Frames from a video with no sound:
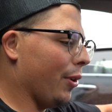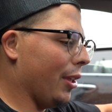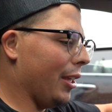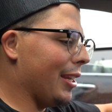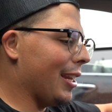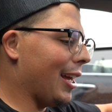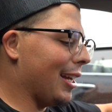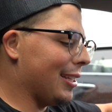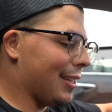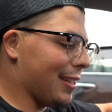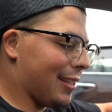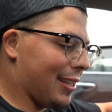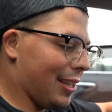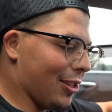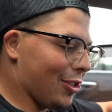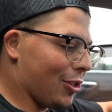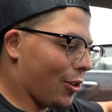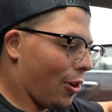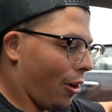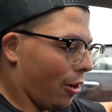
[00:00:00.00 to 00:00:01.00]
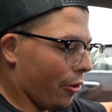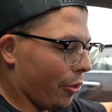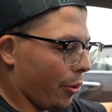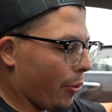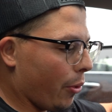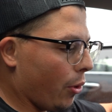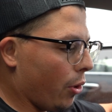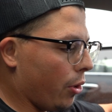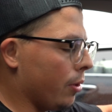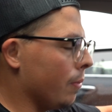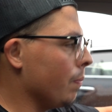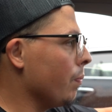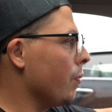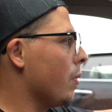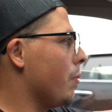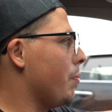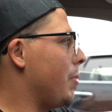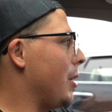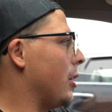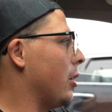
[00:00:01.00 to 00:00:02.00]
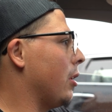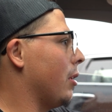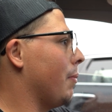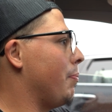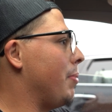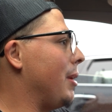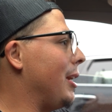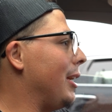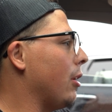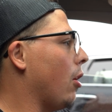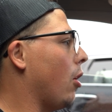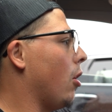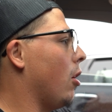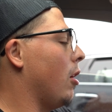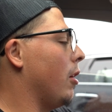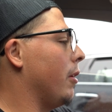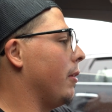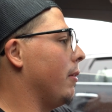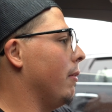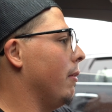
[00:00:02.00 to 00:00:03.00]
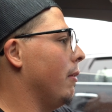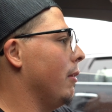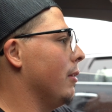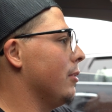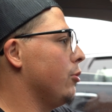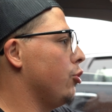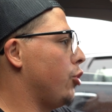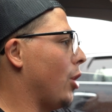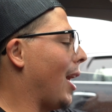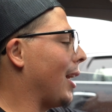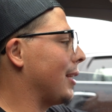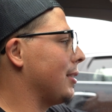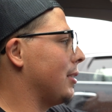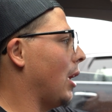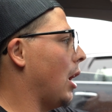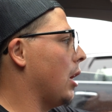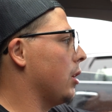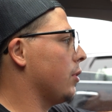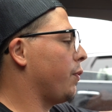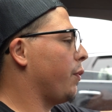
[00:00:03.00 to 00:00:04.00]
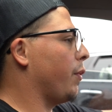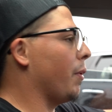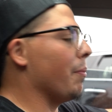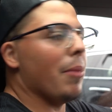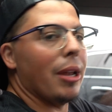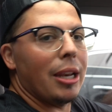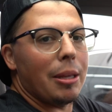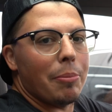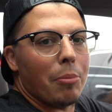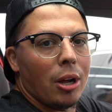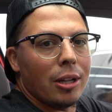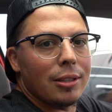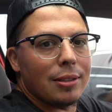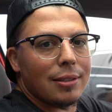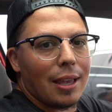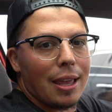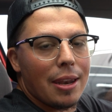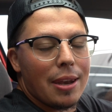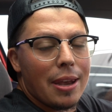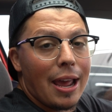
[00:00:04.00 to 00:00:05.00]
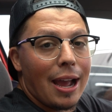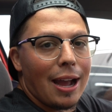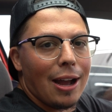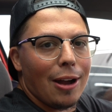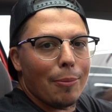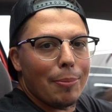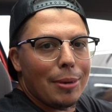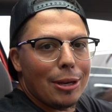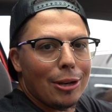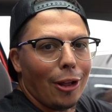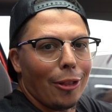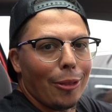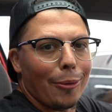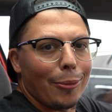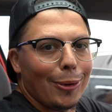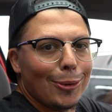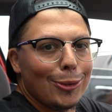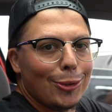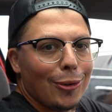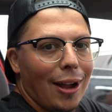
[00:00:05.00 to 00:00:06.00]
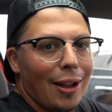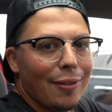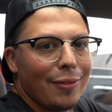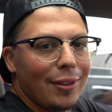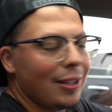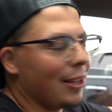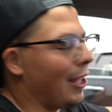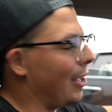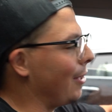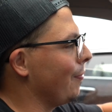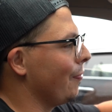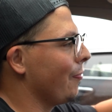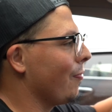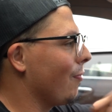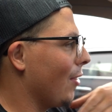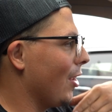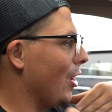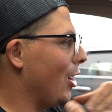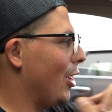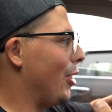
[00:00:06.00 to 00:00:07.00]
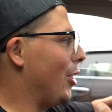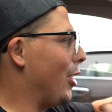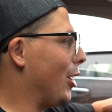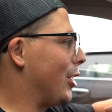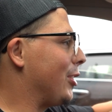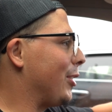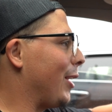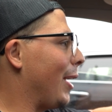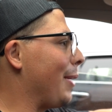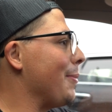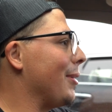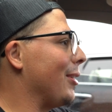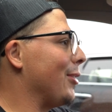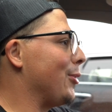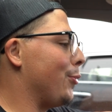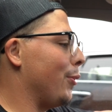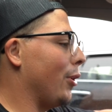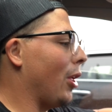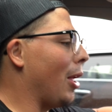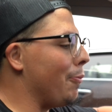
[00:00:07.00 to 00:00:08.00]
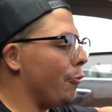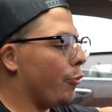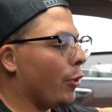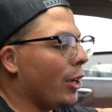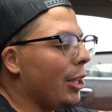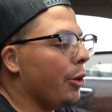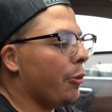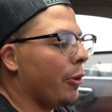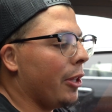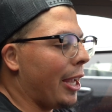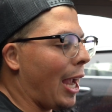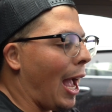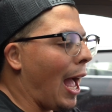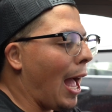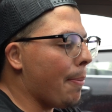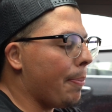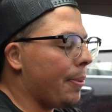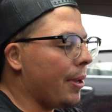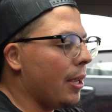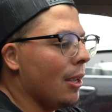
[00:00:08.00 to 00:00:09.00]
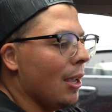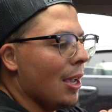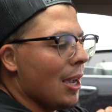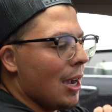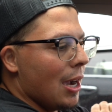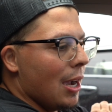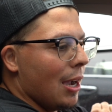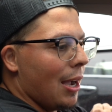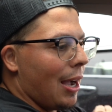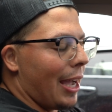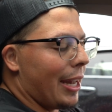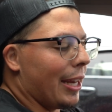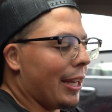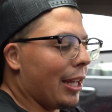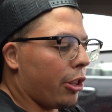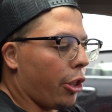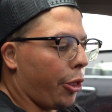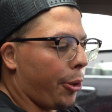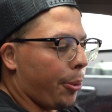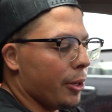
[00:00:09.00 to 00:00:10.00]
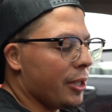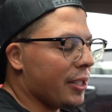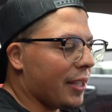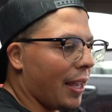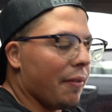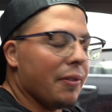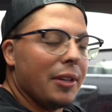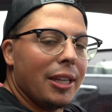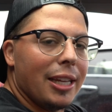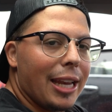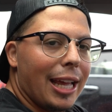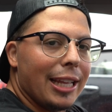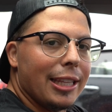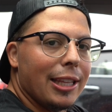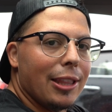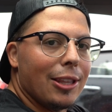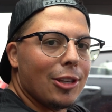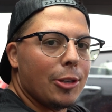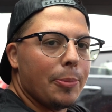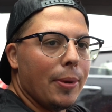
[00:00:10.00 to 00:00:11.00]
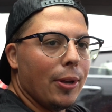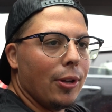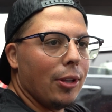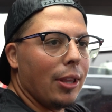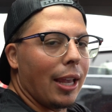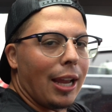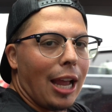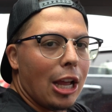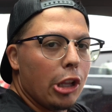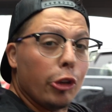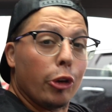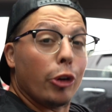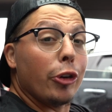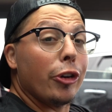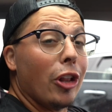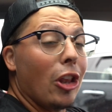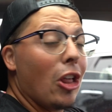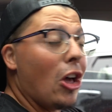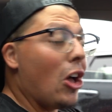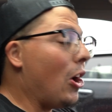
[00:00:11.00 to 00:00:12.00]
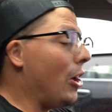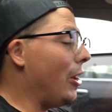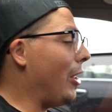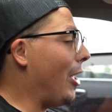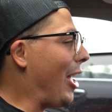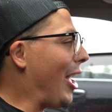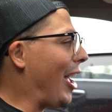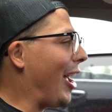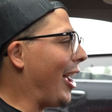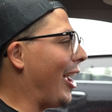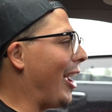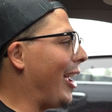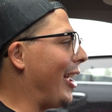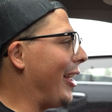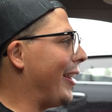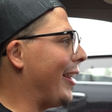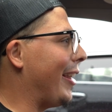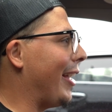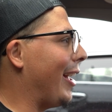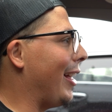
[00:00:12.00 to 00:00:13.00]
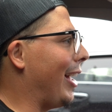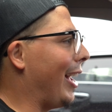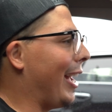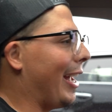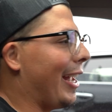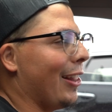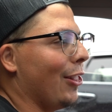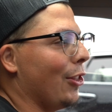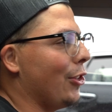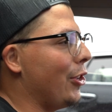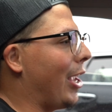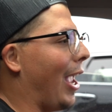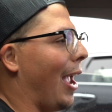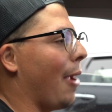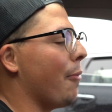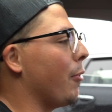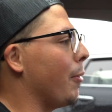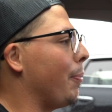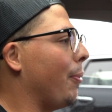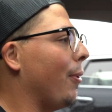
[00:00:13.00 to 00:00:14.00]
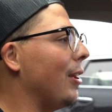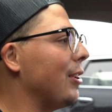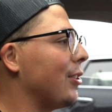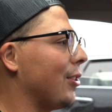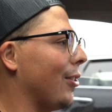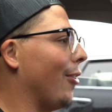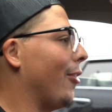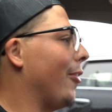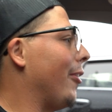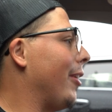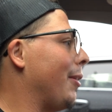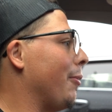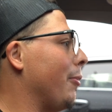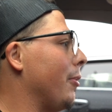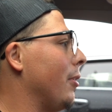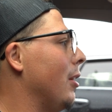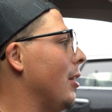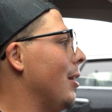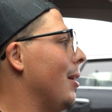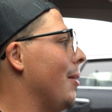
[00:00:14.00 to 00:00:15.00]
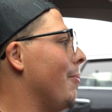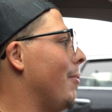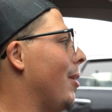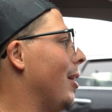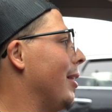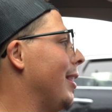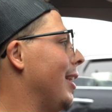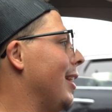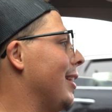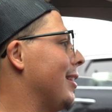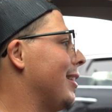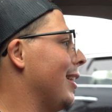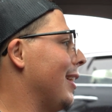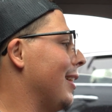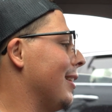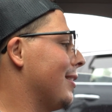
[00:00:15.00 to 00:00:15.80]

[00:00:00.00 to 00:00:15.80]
really nice to see this car on the road. Being on jack stands for many months and now being on the road driving, like, the excitement is real. I'm really happy. I didn't get the 370 and I did this build. Like, I learned a lot, and you can't replace learning, but this